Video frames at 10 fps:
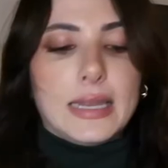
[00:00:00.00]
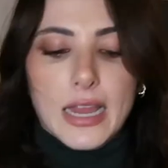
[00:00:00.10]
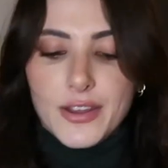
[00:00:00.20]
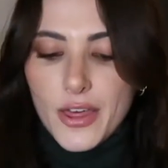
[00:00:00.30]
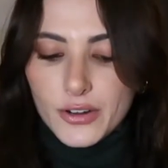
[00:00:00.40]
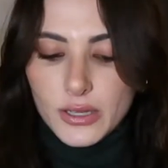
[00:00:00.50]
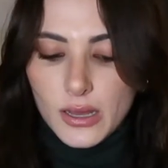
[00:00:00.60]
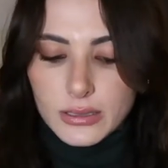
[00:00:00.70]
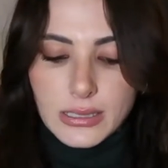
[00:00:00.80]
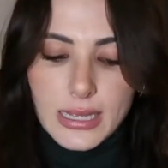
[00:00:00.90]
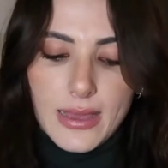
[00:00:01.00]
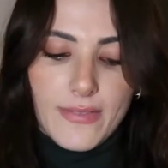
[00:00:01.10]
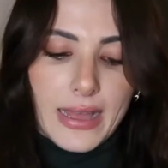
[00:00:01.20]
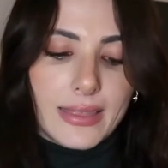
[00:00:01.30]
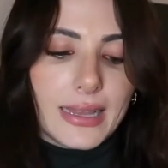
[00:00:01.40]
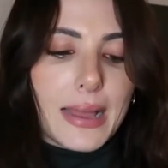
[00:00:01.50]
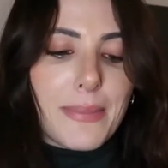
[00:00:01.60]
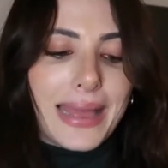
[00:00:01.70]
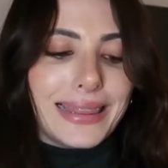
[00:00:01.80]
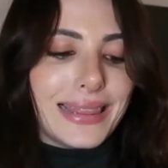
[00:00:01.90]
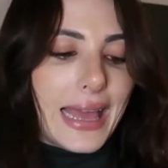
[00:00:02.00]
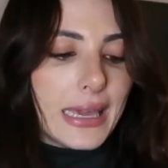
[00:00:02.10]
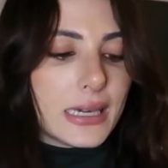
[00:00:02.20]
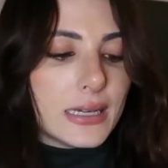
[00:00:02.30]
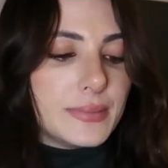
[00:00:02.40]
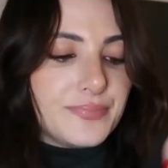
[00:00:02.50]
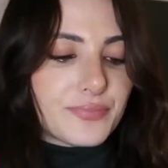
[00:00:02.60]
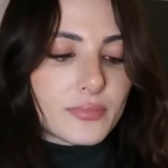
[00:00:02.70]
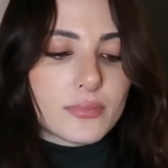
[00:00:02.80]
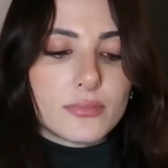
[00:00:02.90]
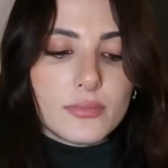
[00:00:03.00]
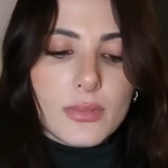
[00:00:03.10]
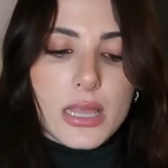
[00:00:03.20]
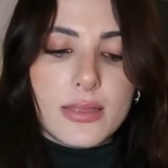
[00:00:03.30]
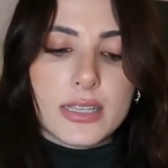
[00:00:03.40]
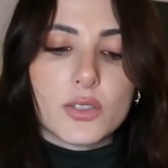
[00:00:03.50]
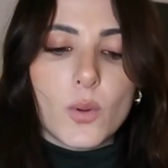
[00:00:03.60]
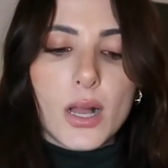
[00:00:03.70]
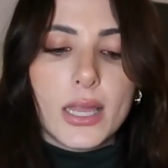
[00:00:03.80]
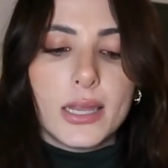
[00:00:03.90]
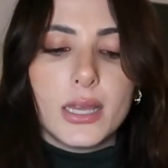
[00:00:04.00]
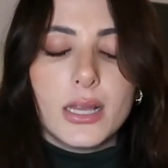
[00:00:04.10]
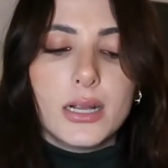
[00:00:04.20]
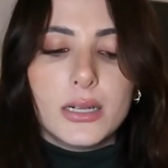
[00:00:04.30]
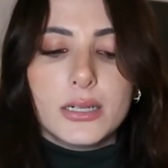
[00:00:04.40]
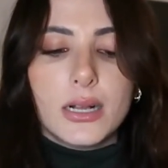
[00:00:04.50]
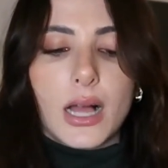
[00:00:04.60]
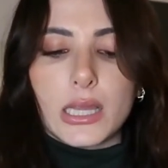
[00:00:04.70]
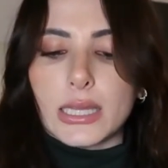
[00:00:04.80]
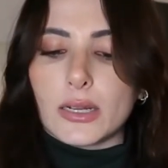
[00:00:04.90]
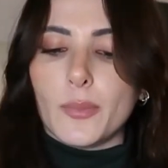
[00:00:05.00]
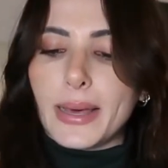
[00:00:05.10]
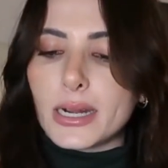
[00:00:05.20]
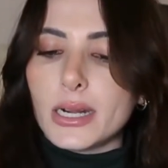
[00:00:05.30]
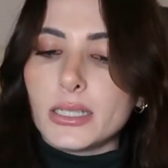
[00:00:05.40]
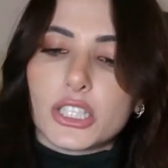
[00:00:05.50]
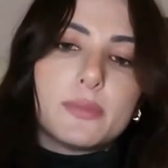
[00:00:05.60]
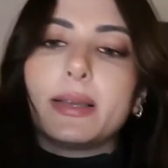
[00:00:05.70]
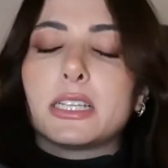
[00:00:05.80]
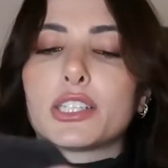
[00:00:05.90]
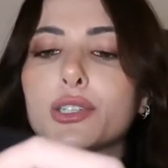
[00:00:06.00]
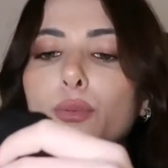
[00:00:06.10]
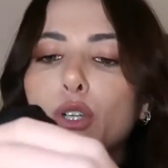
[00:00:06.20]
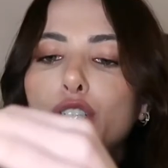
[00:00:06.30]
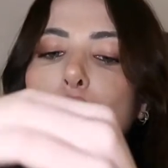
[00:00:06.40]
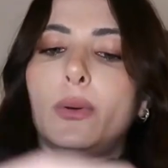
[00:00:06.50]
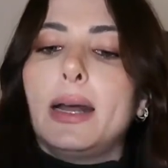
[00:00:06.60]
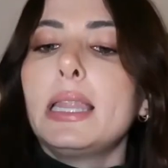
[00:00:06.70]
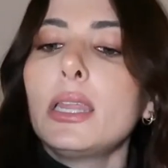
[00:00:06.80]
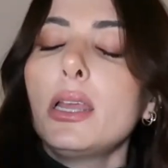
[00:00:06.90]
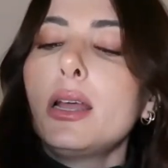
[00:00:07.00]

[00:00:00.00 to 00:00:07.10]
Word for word: And another long sleeve, I think I might like this one a little better just because there's more to it.